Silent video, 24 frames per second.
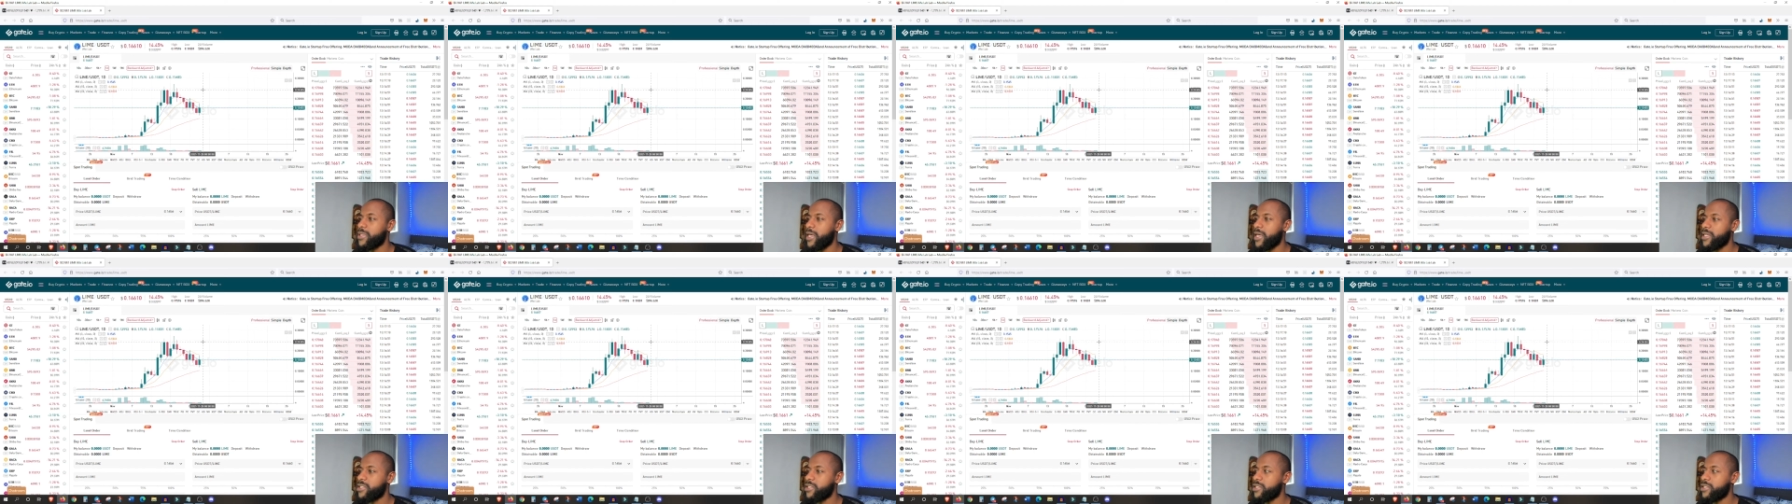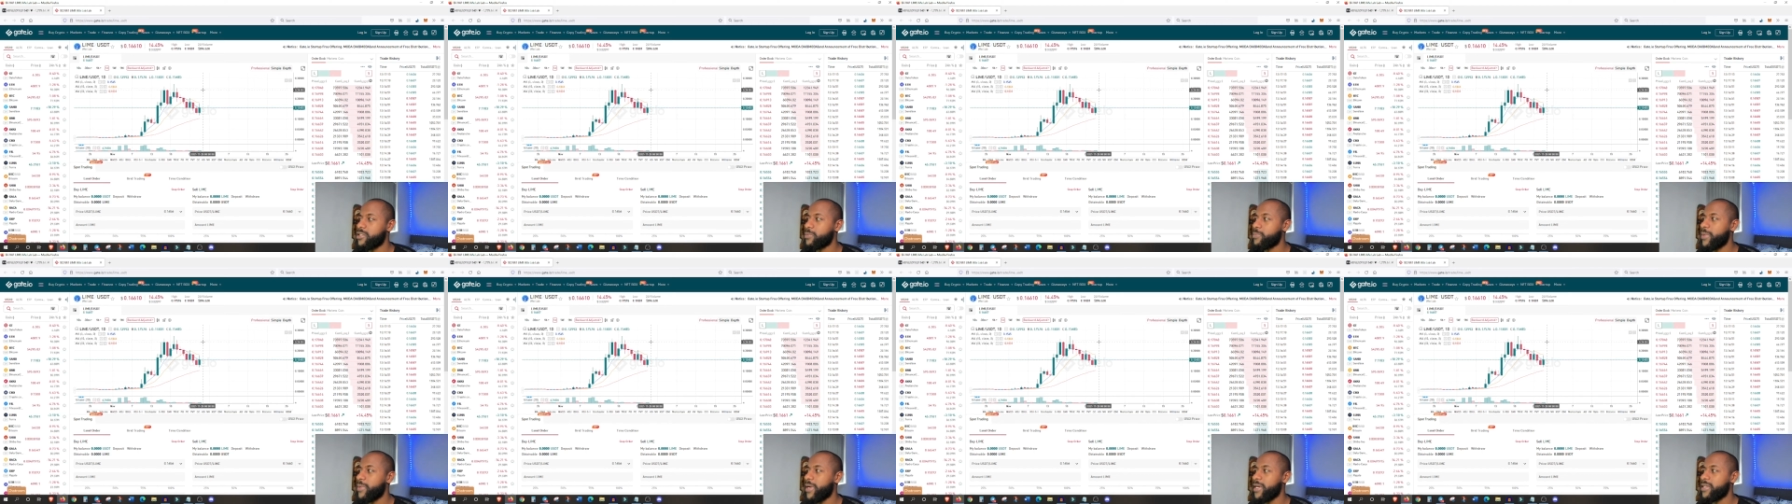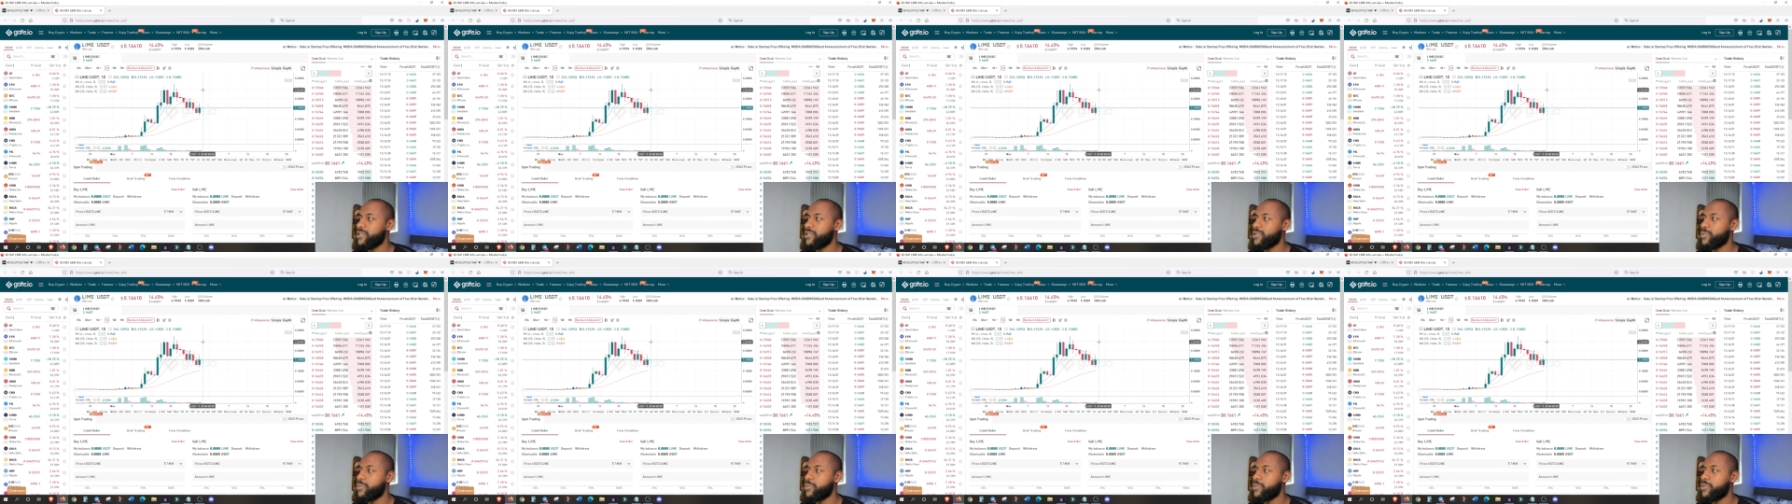upwards
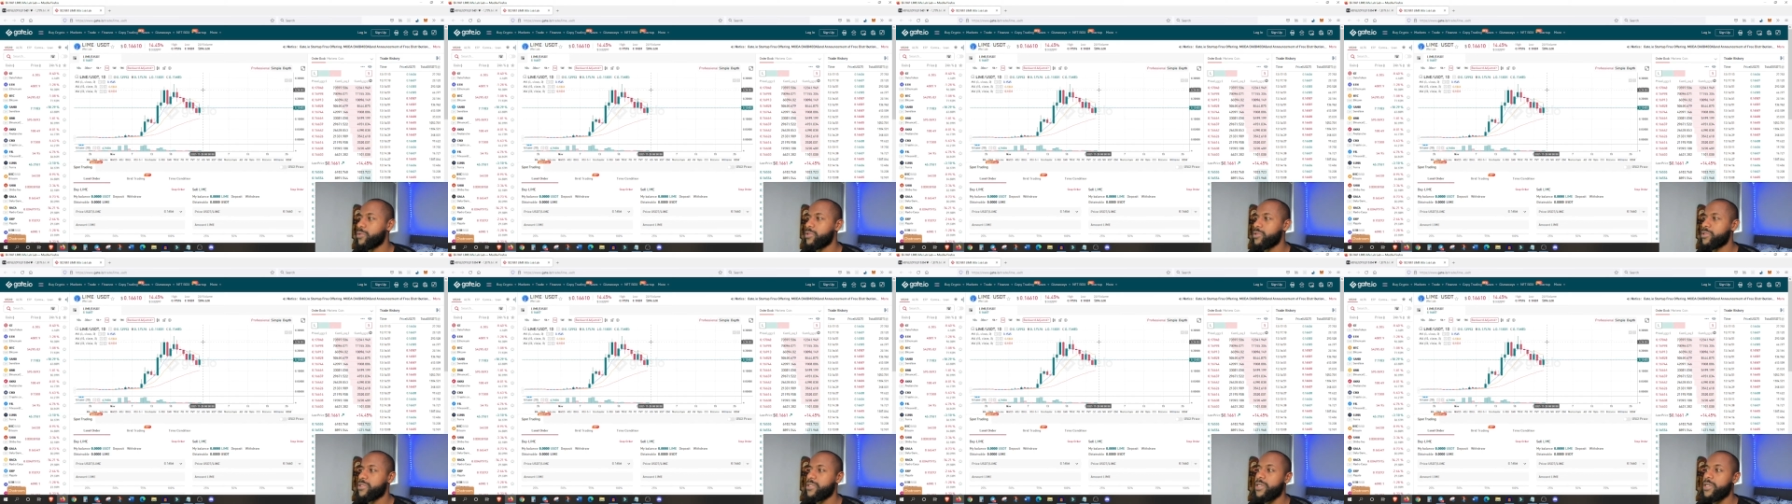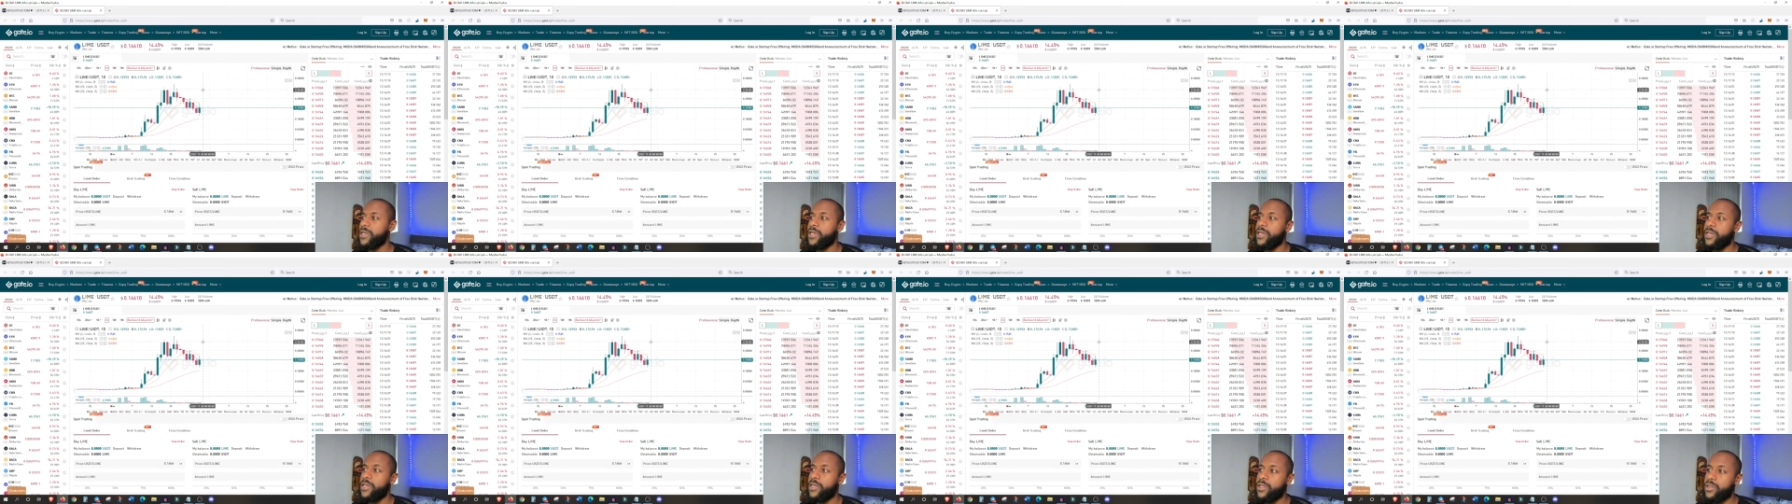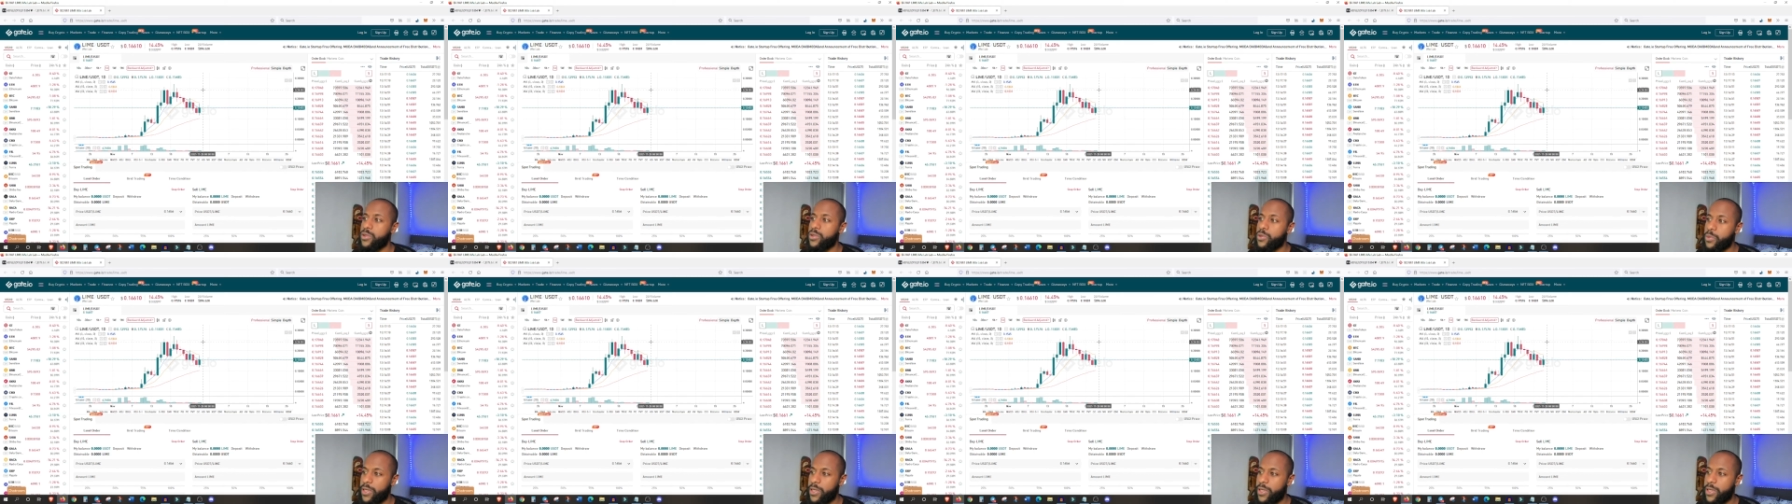action back towards